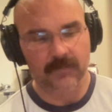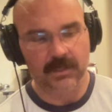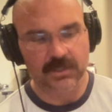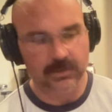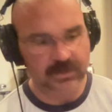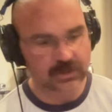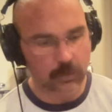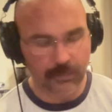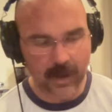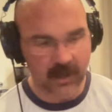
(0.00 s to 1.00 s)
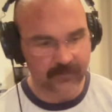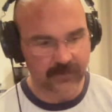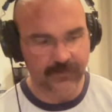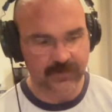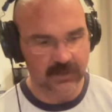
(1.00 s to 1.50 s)
so proud of
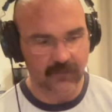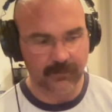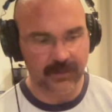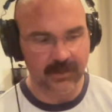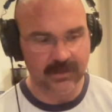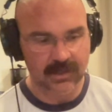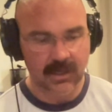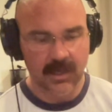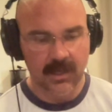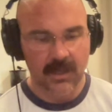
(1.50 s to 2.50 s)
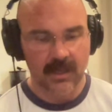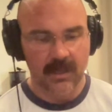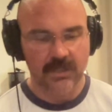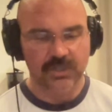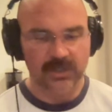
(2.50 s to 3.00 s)
herself because
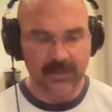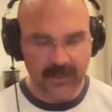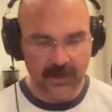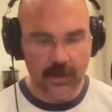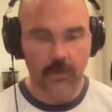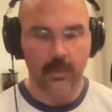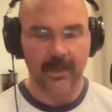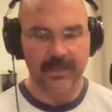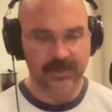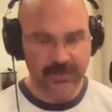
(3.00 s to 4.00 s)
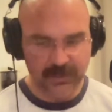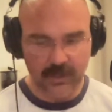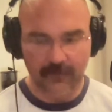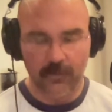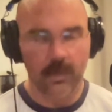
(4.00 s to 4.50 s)
she did it her way. She
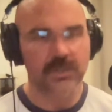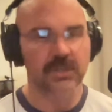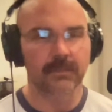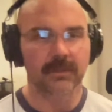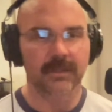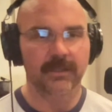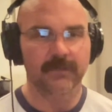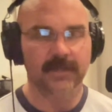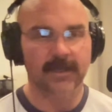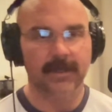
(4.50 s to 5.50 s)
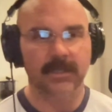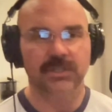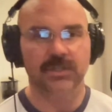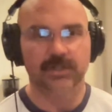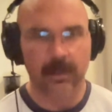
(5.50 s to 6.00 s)
stood up for what she believed in.
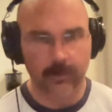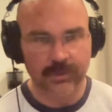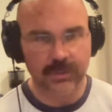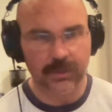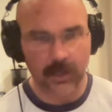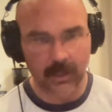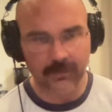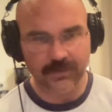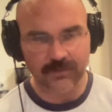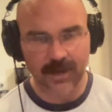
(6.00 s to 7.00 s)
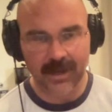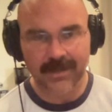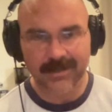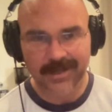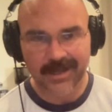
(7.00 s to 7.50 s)
She stood up what she thought was
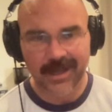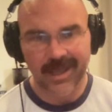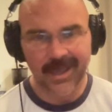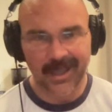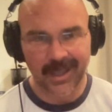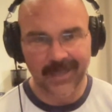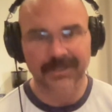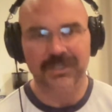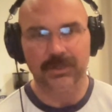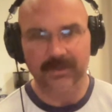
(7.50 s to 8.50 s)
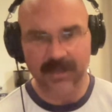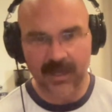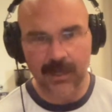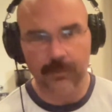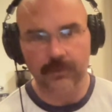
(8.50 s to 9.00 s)
right. And she was
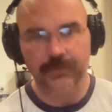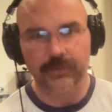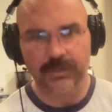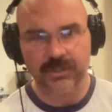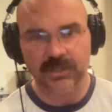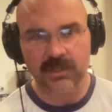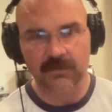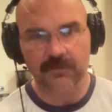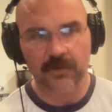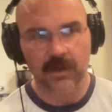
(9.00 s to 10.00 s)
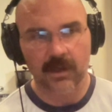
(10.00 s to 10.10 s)
able to achieve